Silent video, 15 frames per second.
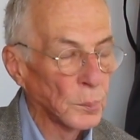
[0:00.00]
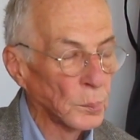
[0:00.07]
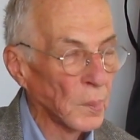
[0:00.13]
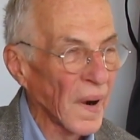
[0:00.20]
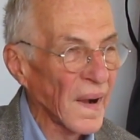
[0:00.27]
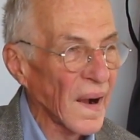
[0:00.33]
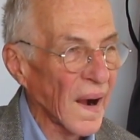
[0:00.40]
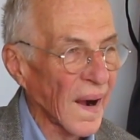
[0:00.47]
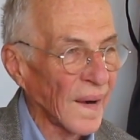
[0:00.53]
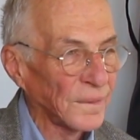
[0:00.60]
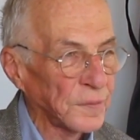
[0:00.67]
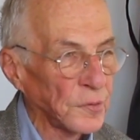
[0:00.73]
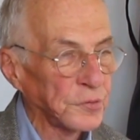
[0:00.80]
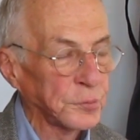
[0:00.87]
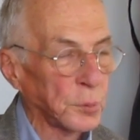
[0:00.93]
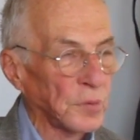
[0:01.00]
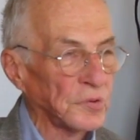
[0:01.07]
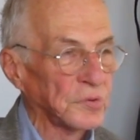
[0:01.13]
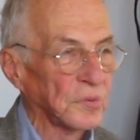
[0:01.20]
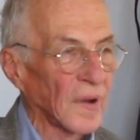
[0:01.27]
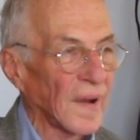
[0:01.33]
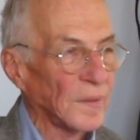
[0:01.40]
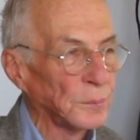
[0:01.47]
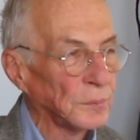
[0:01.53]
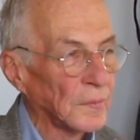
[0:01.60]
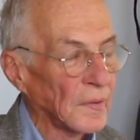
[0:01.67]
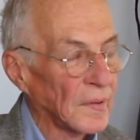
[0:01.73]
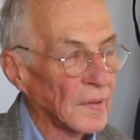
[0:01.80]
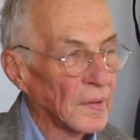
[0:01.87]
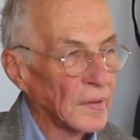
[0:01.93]
my office was like
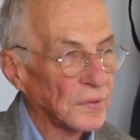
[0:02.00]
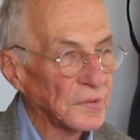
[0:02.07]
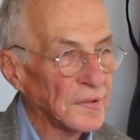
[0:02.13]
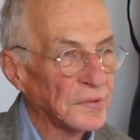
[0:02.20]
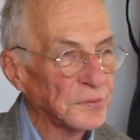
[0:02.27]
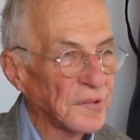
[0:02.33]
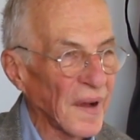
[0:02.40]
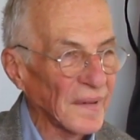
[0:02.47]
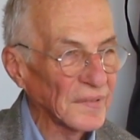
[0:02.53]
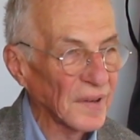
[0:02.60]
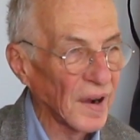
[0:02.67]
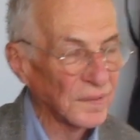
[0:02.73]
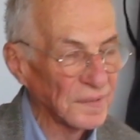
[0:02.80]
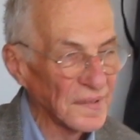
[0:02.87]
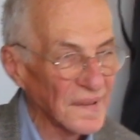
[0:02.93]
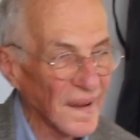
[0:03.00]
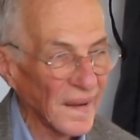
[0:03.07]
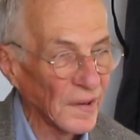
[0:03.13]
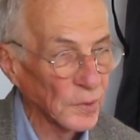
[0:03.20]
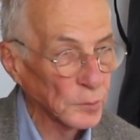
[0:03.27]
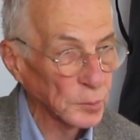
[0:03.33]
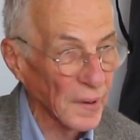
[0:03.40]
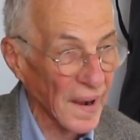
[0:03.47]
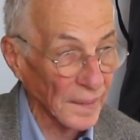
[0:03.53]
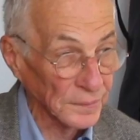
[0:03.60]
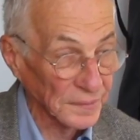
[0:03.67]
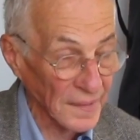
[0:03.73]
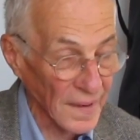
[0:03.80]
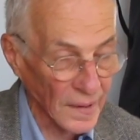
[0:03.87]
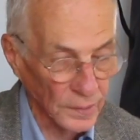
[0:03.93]
the den of an
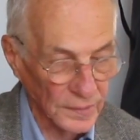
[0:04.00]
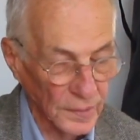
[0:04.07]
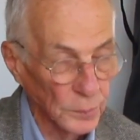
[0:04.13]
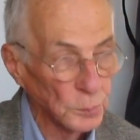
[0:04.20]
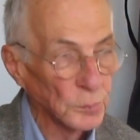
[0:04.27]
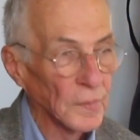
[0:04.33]
aircraft carrier.